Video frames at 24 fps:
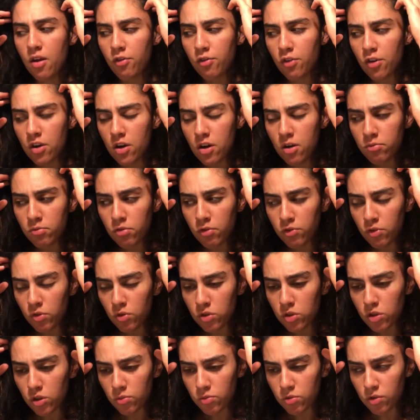for a number of you
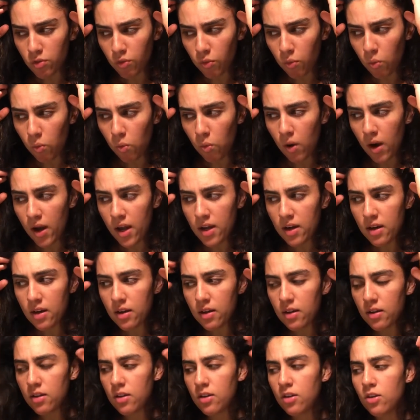in terms of what
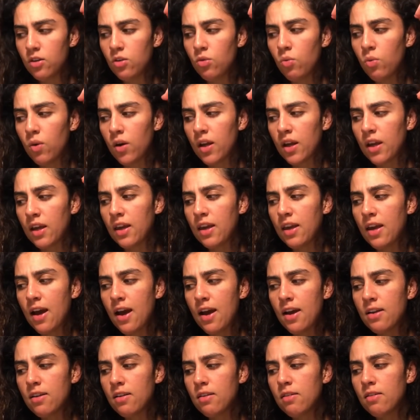you want to
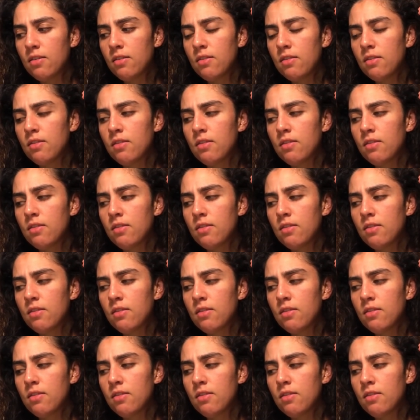get